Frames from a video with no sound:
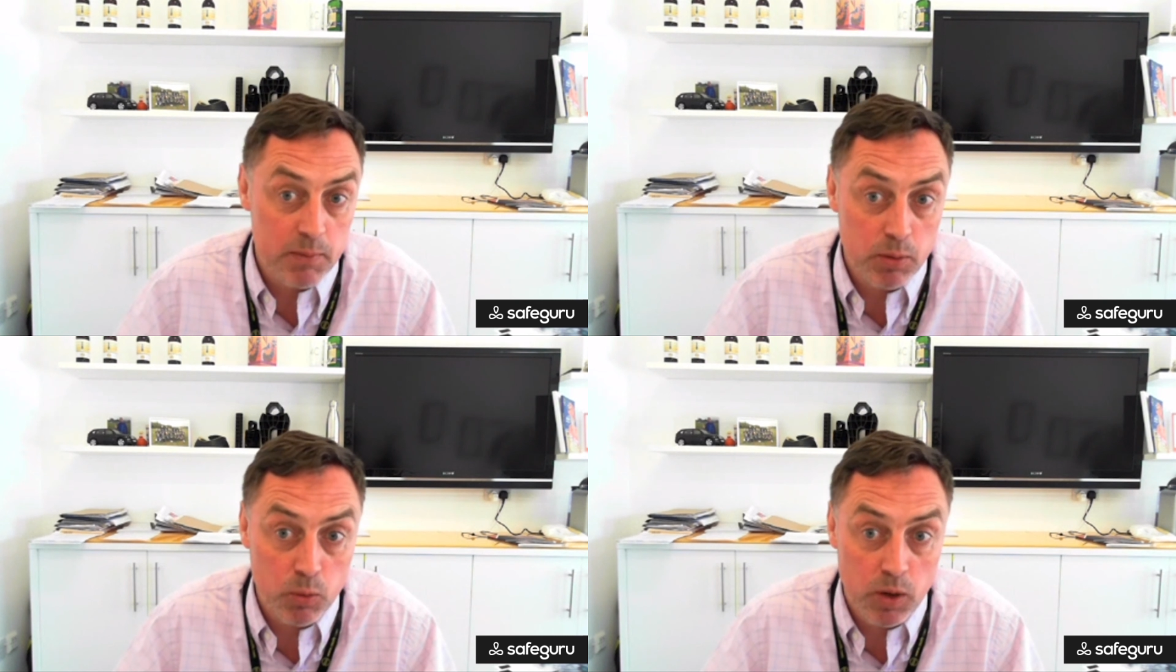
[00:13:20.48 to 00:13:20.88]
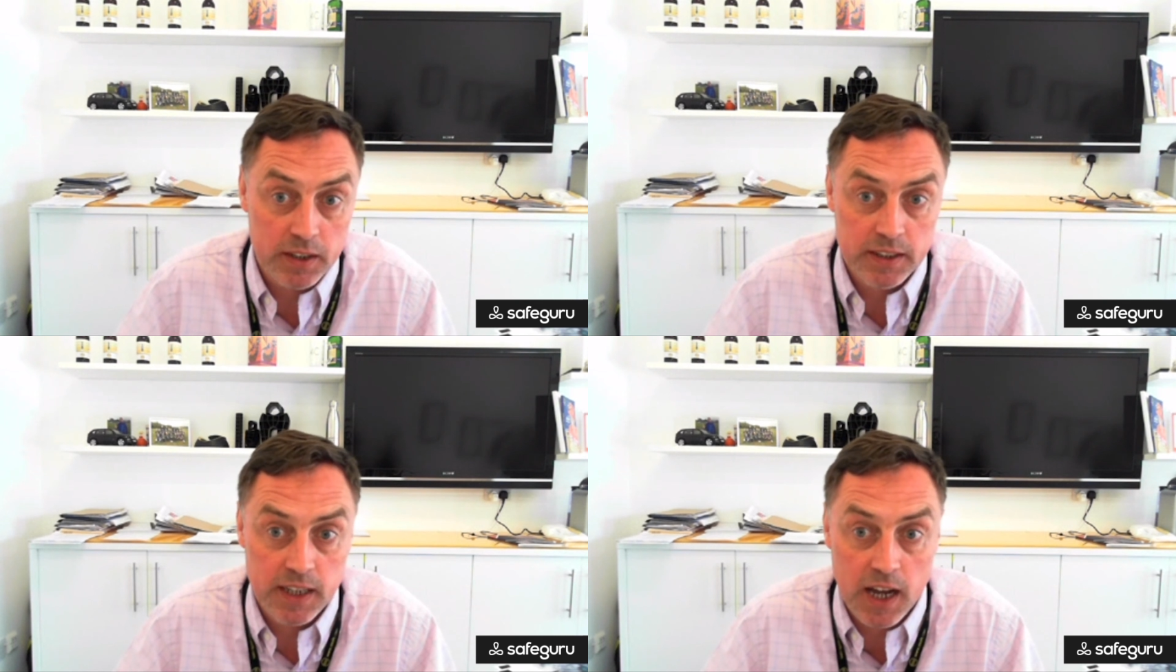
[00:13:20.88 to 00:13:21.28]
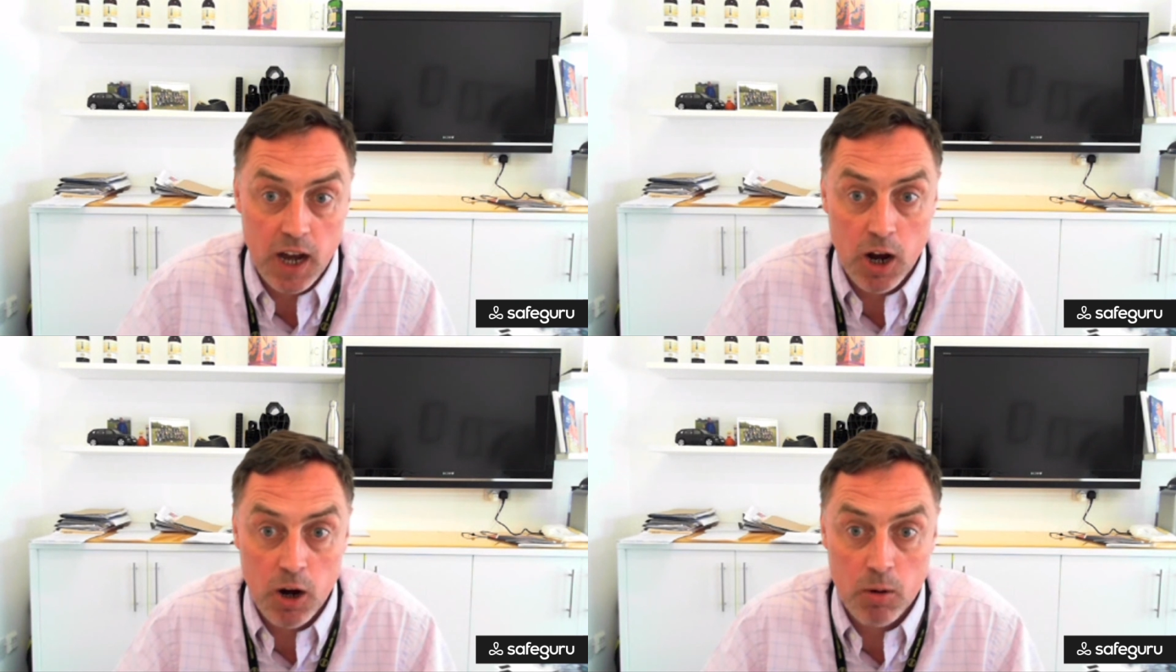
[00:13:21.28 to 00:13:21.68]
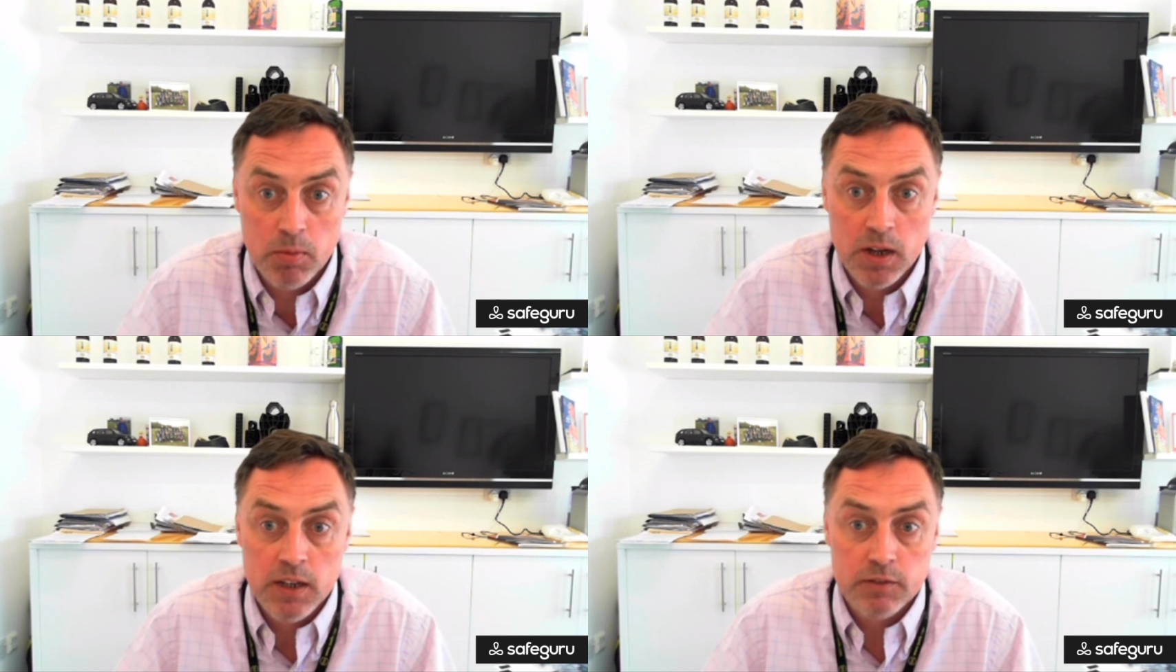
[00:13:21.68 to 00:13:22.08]
with people working at
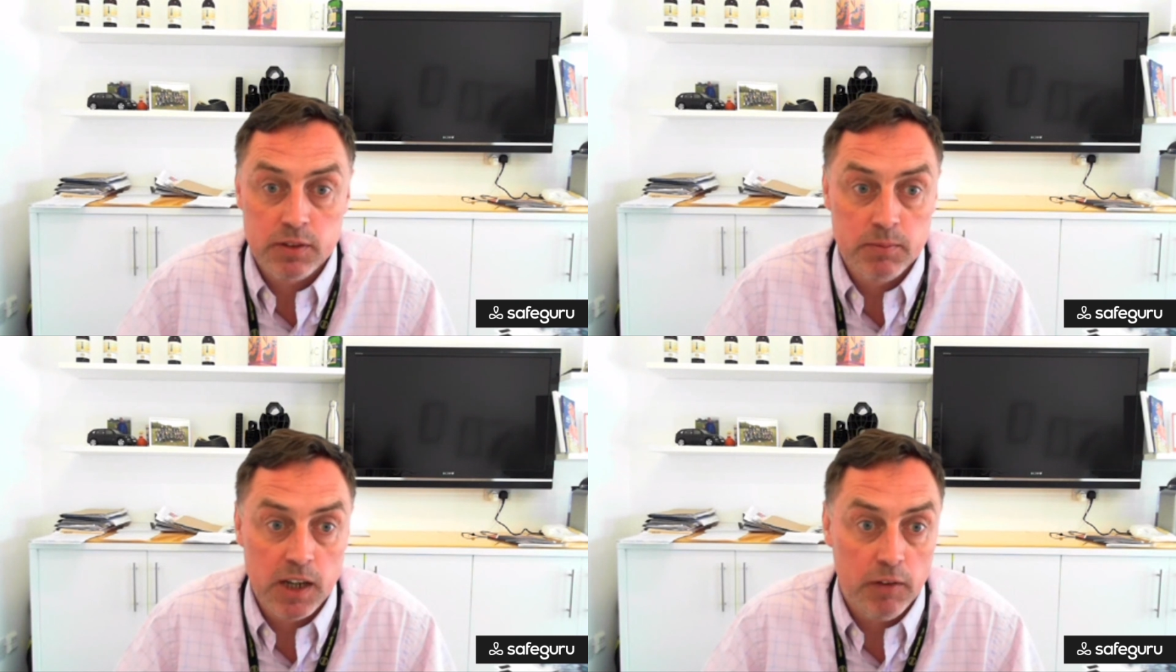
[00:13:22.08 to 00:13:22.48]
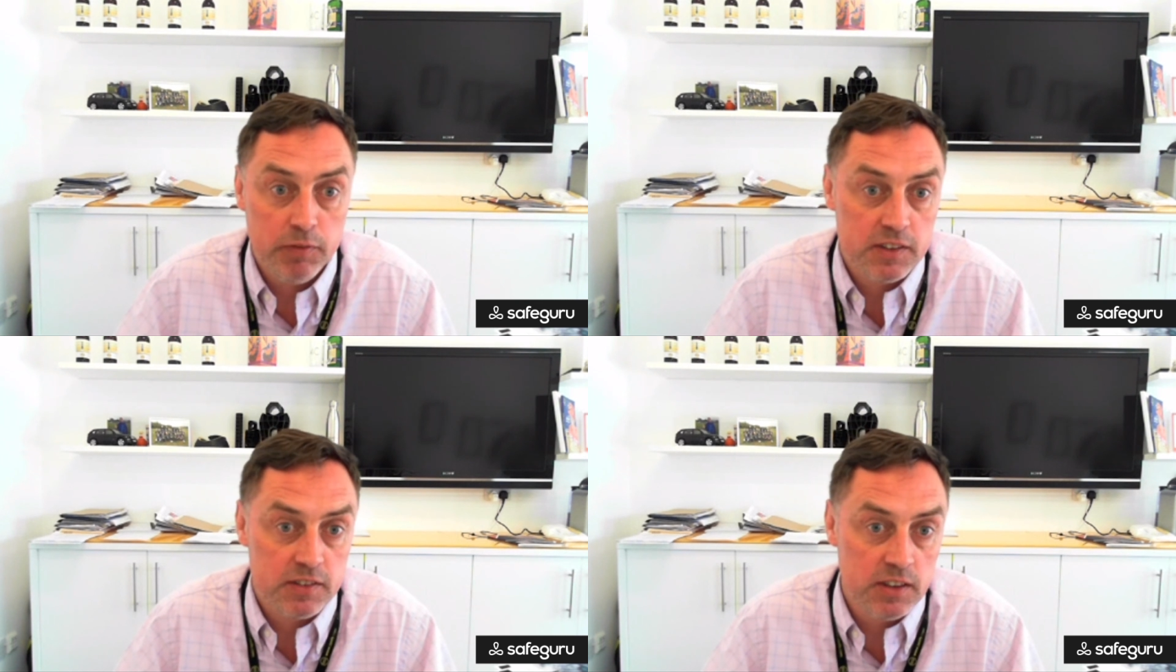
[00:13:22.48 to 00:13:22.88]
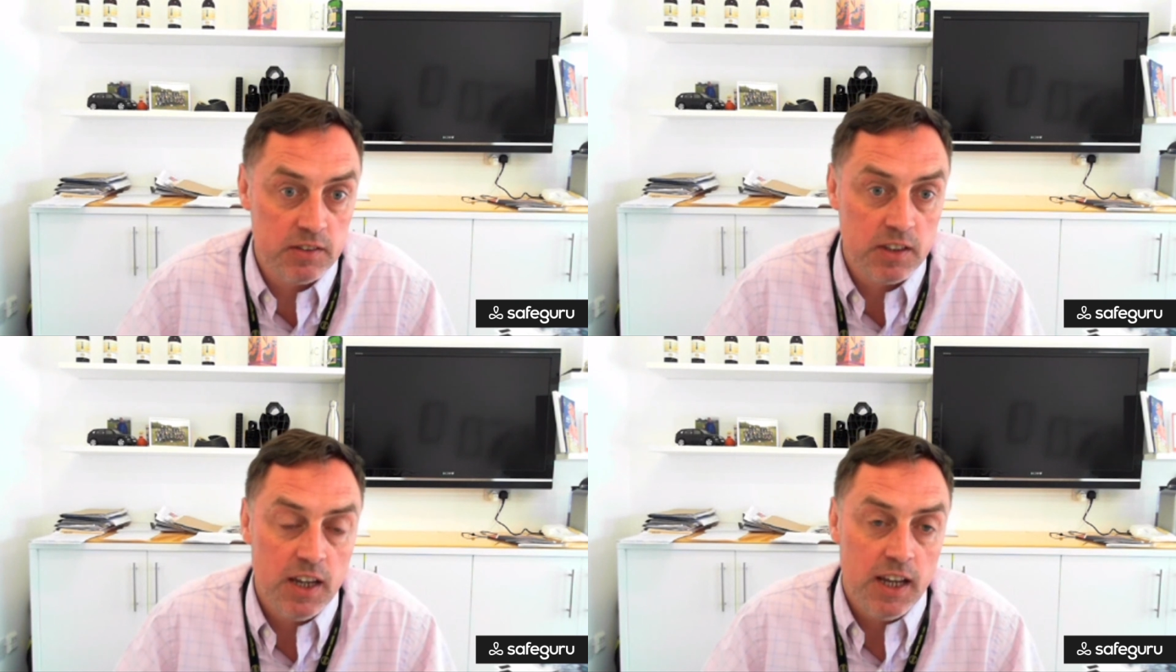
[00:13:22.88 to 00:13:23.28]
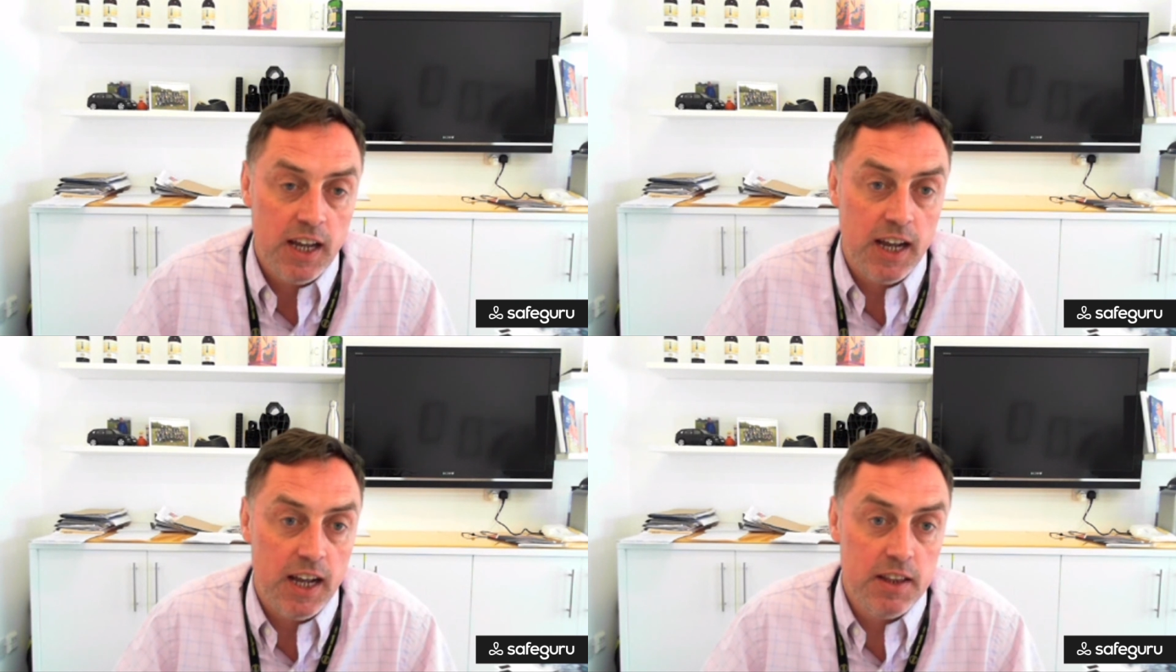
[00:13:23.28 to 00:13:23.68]
home from the
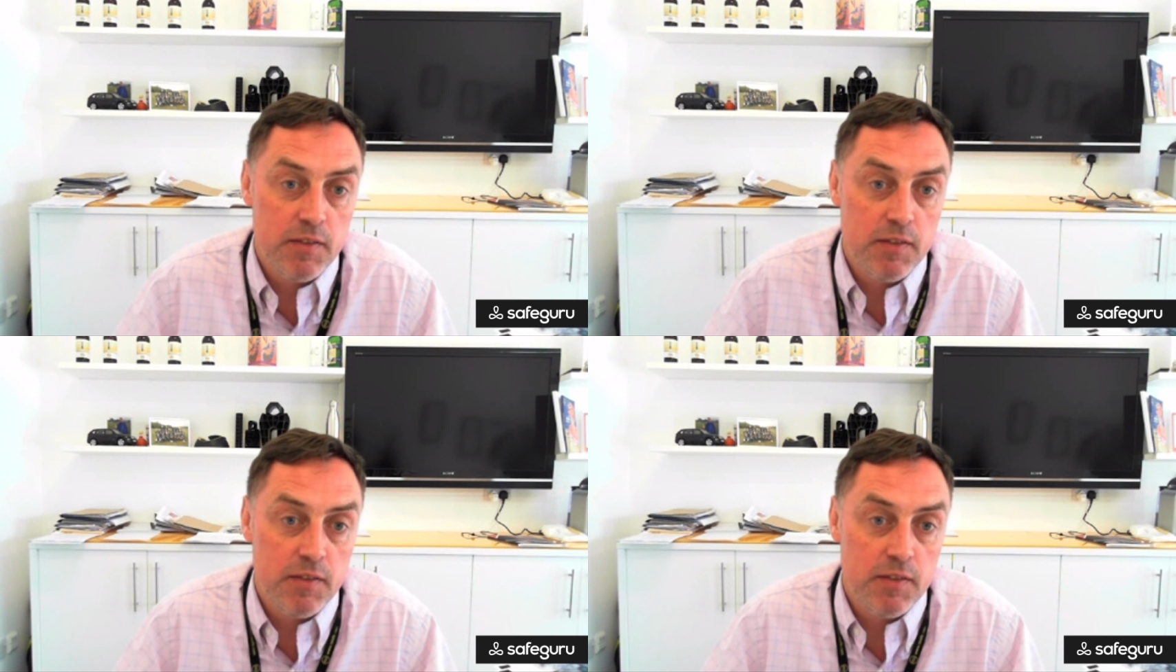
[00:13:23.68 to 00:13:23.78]
offices,